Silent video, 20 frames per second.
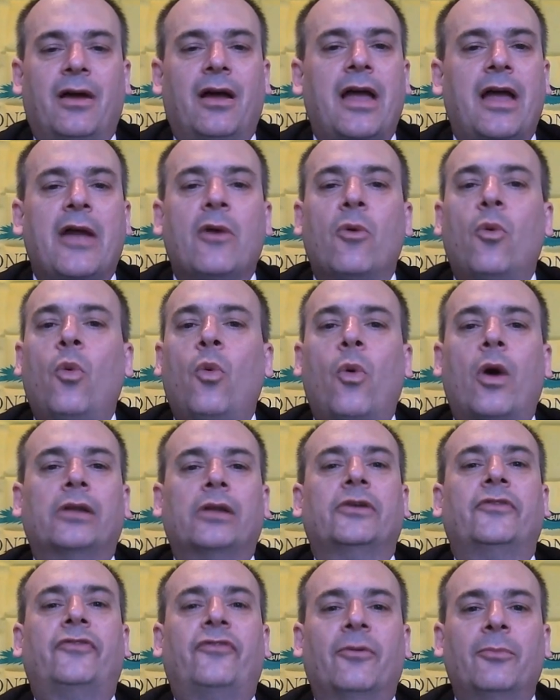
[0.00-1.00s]
a
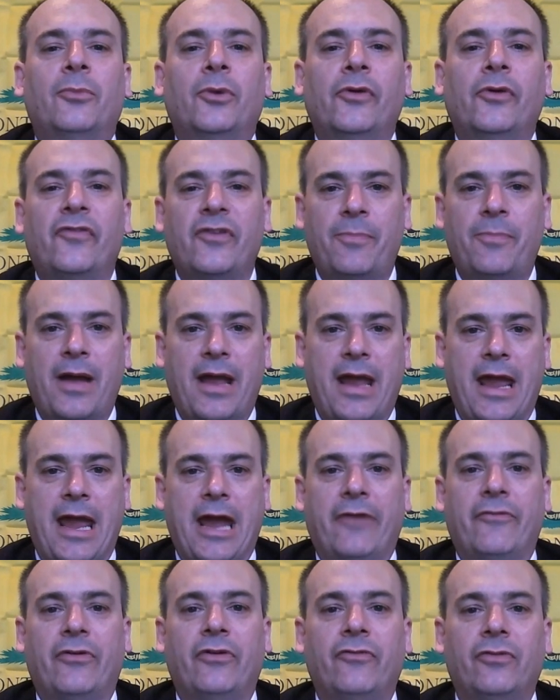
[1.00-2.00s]
wonderful movie by
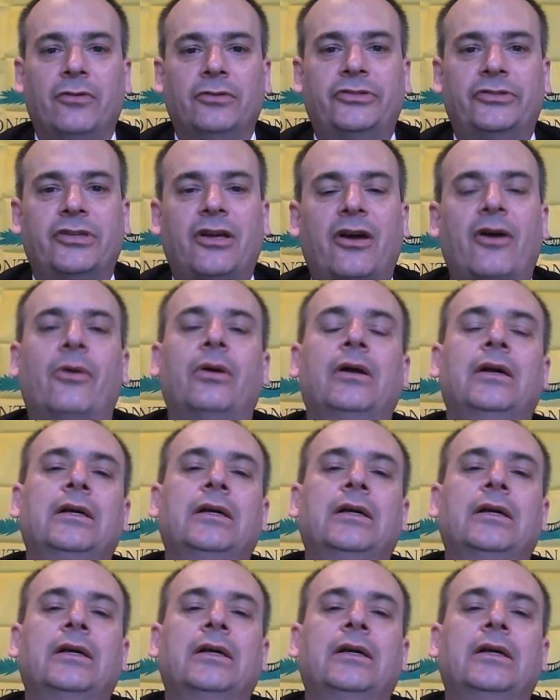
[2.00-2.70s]
Aaron Russo.